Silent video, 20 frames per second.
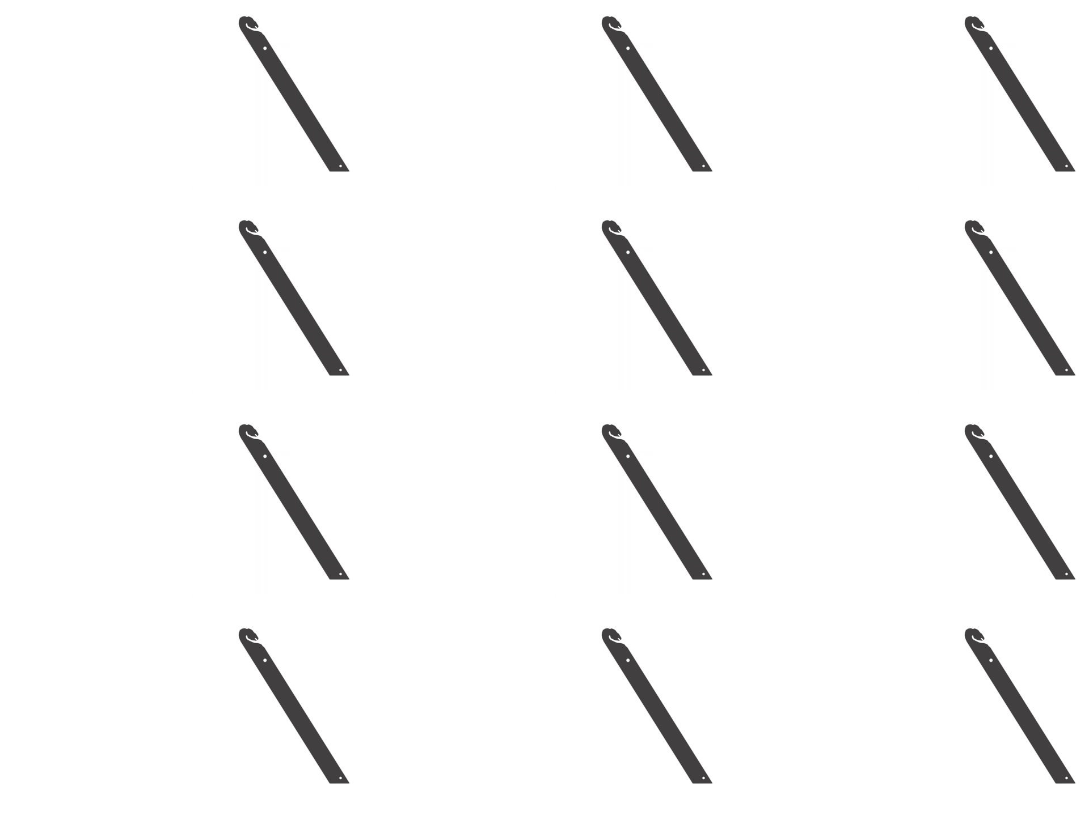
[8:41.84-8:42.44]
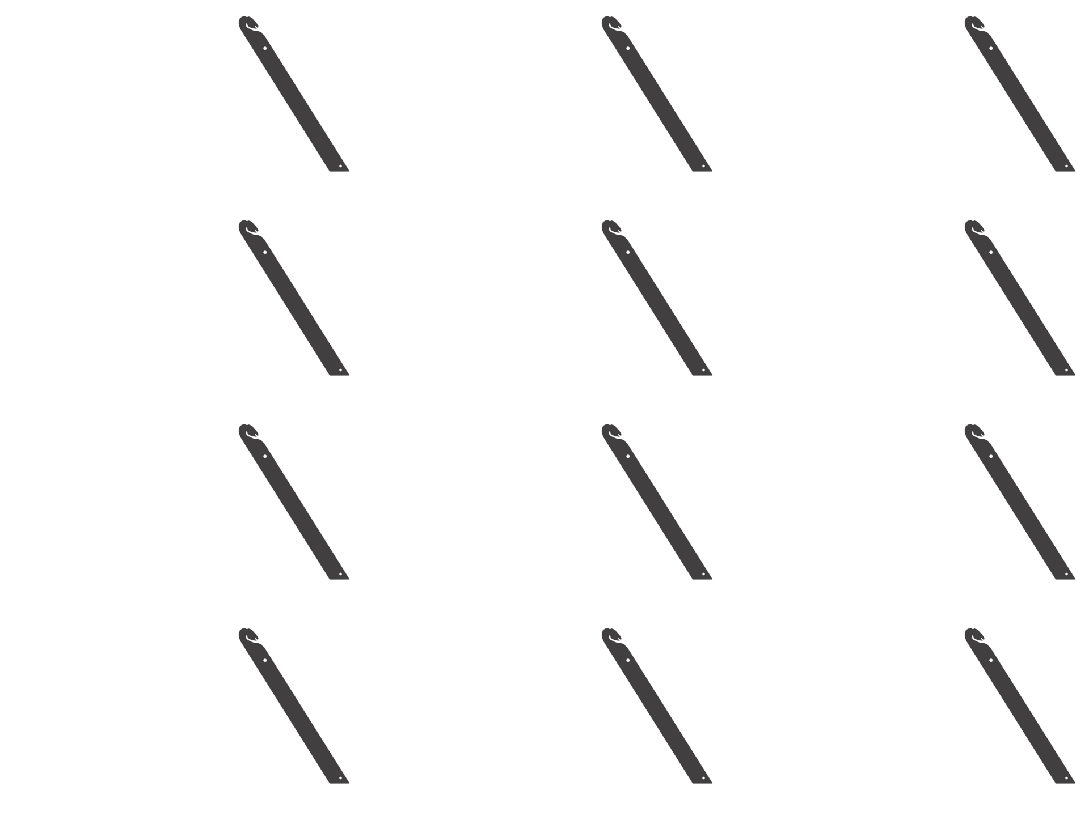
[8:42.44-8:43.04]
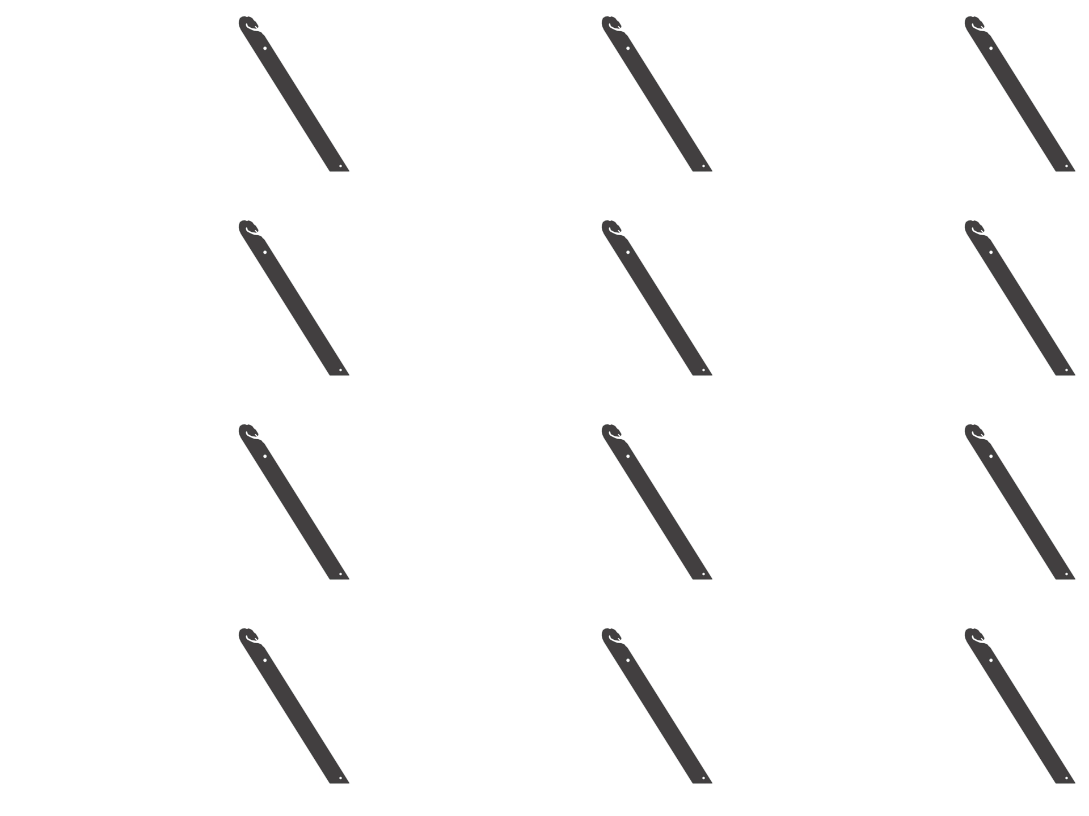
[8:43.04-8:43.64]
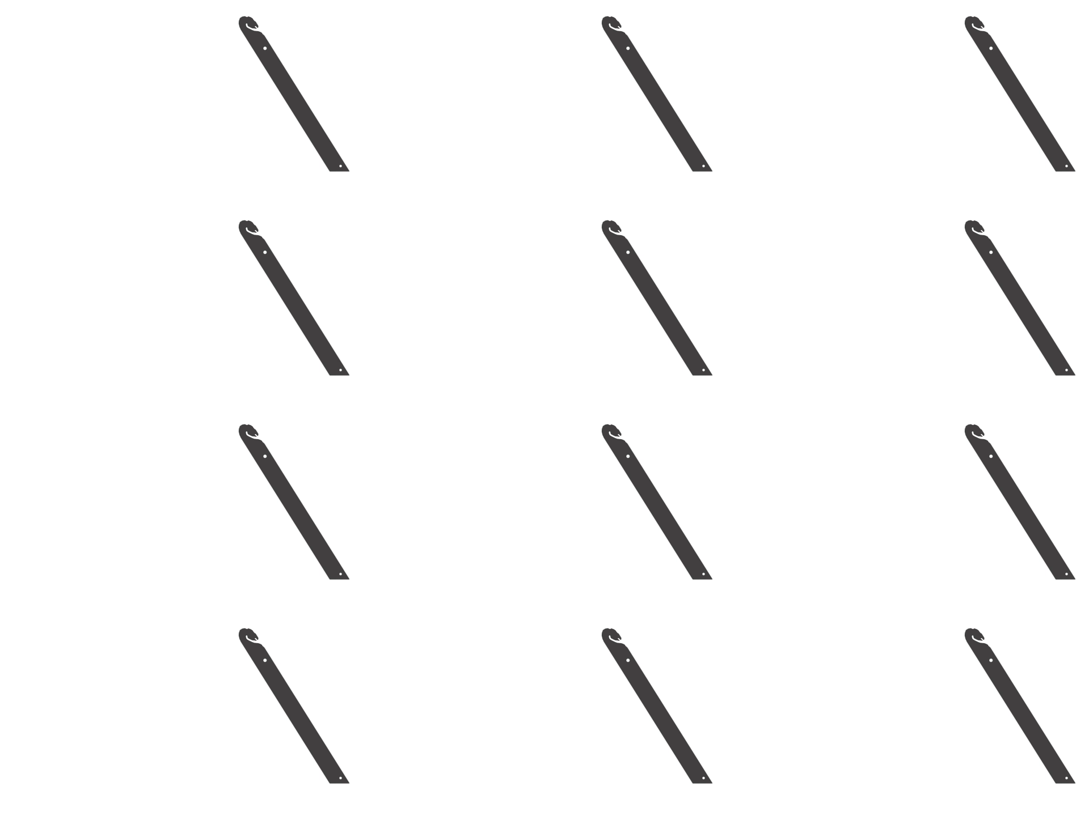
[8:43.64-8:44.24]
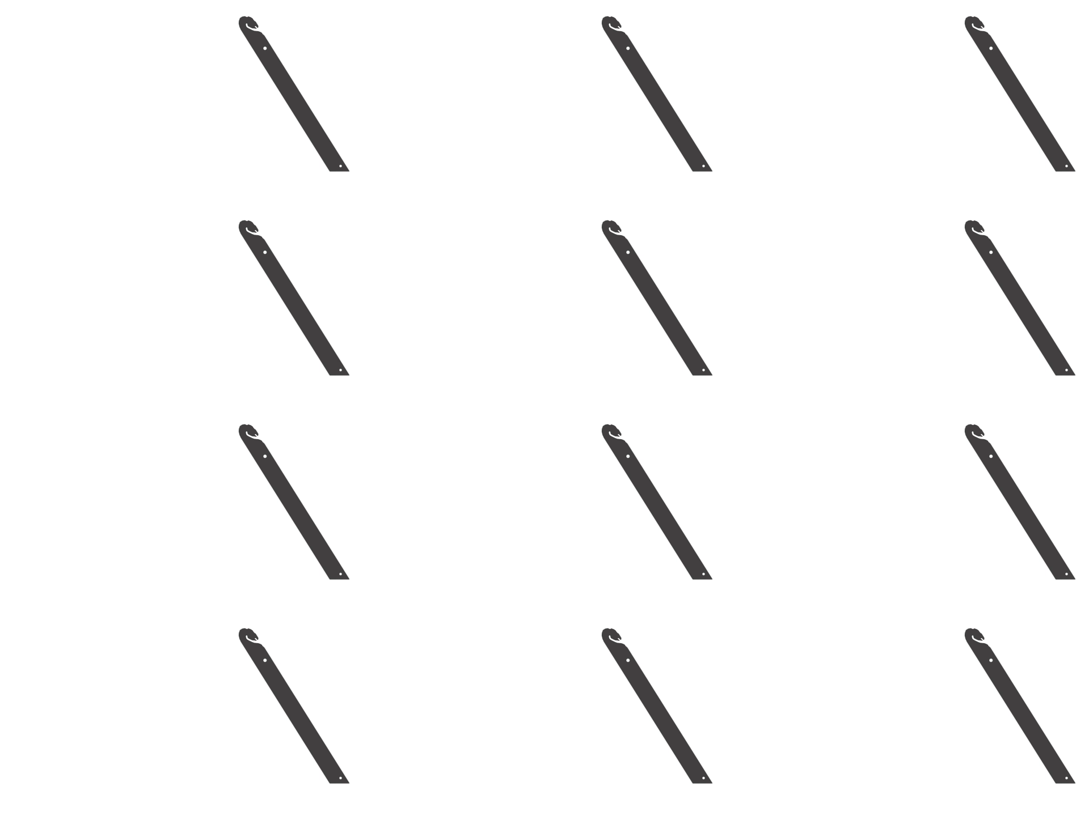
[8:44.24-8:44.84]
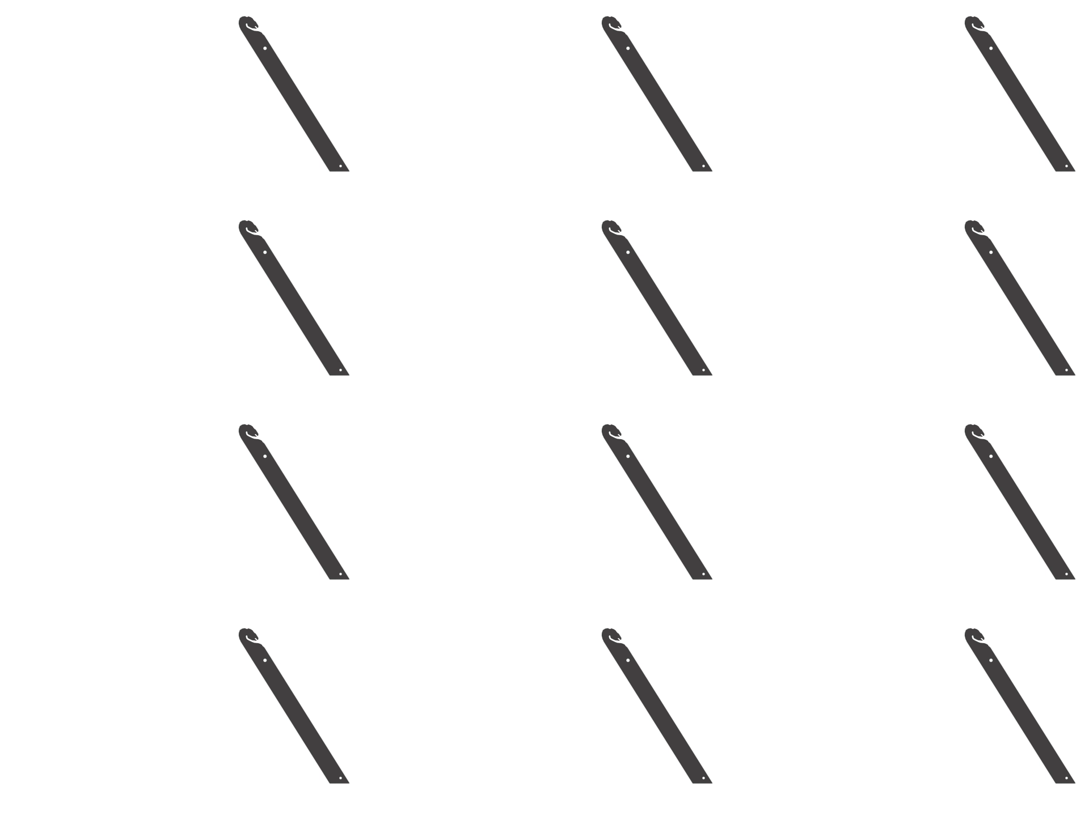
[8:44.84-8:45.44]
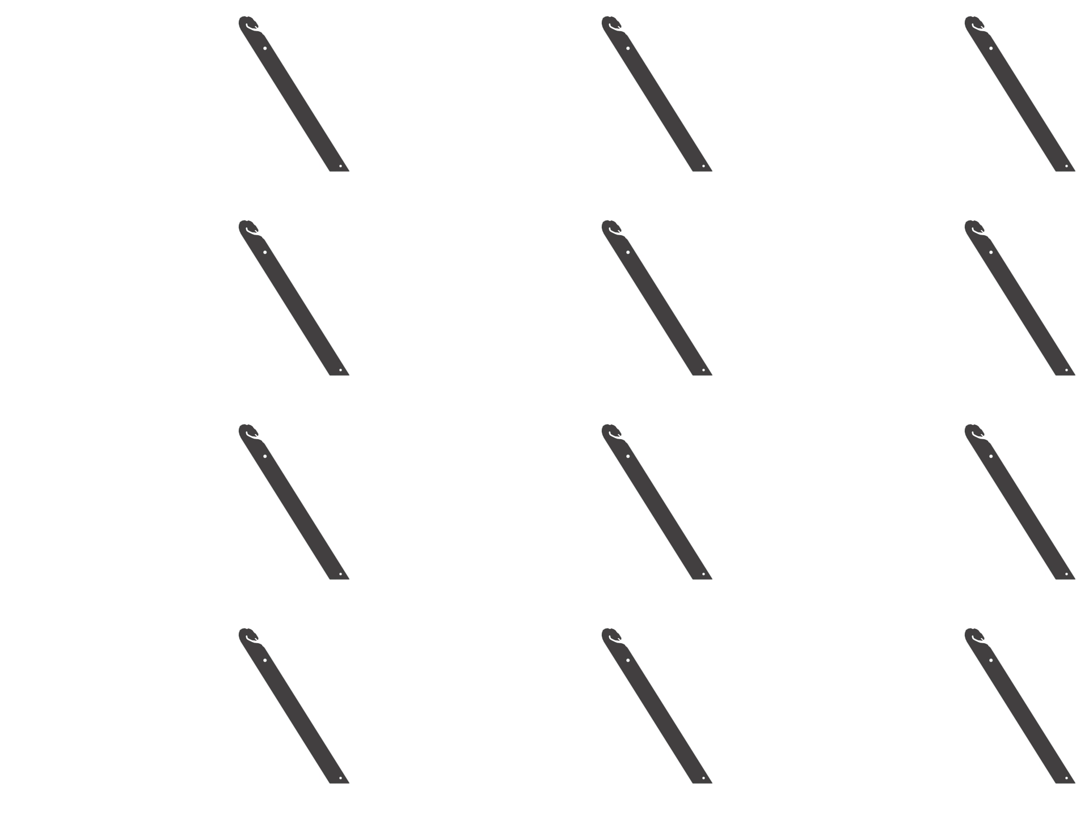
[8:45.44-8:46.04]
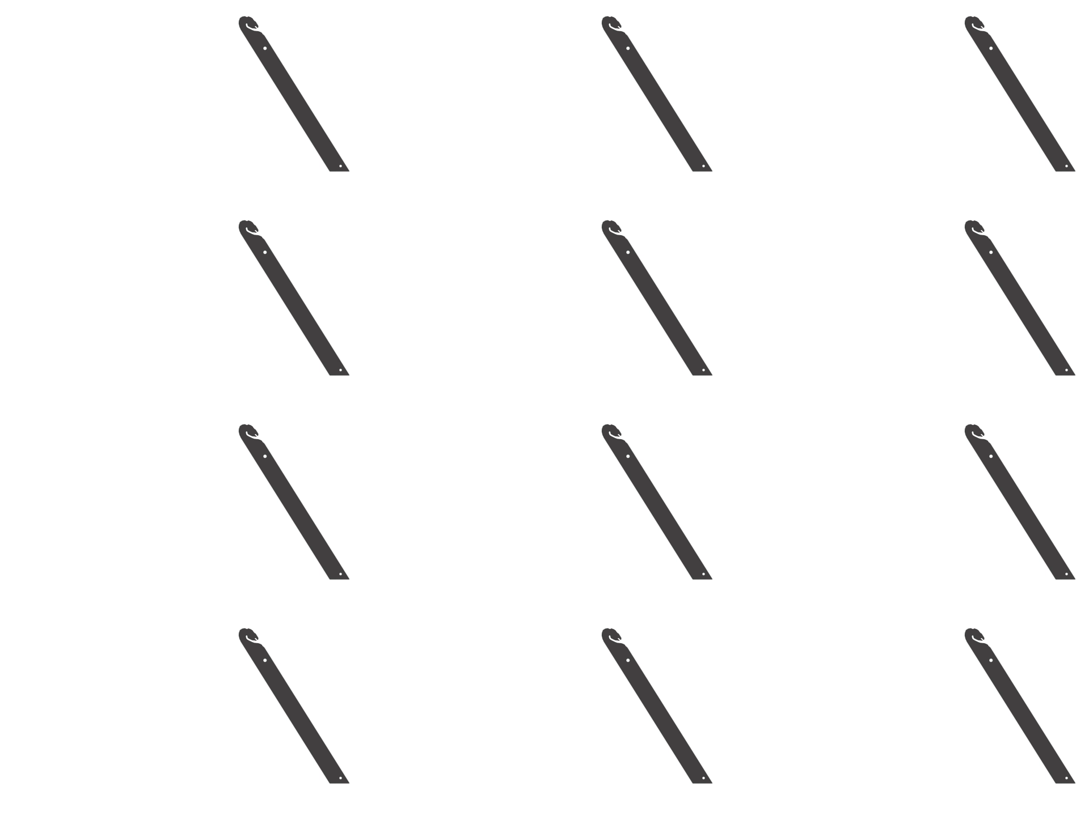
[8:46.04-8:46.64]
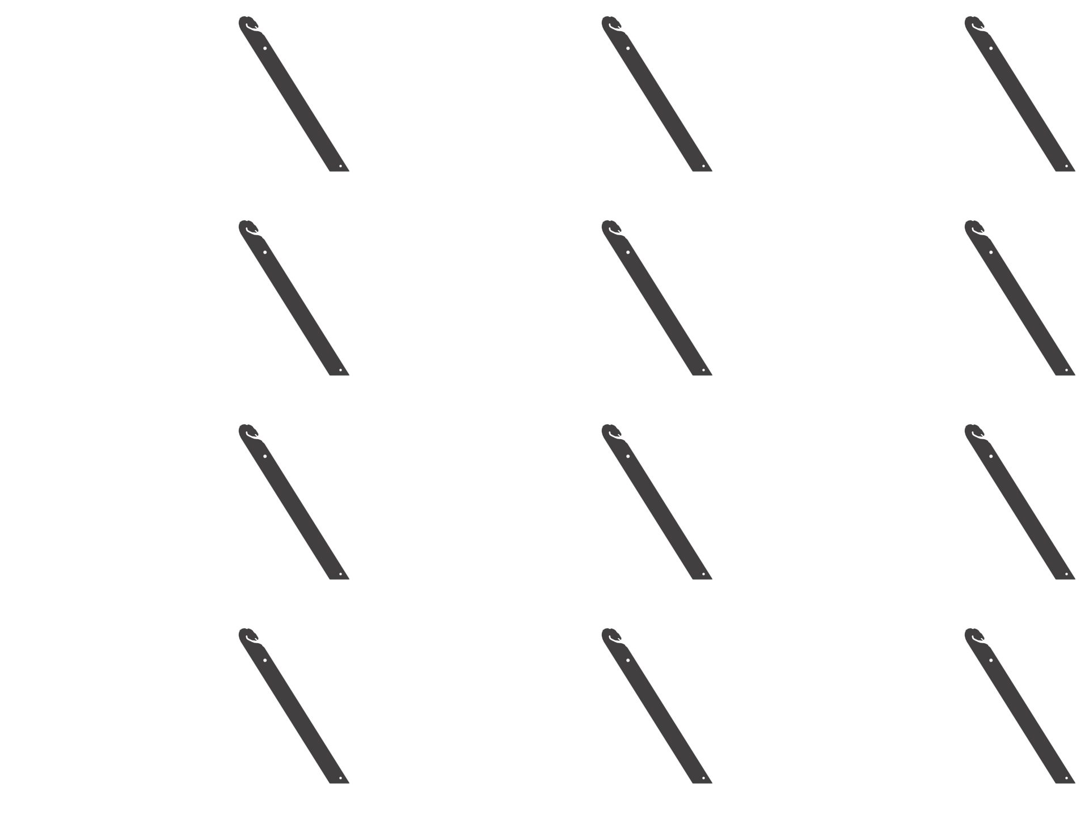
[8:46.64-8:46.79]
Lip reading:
[unreadable: no face in view]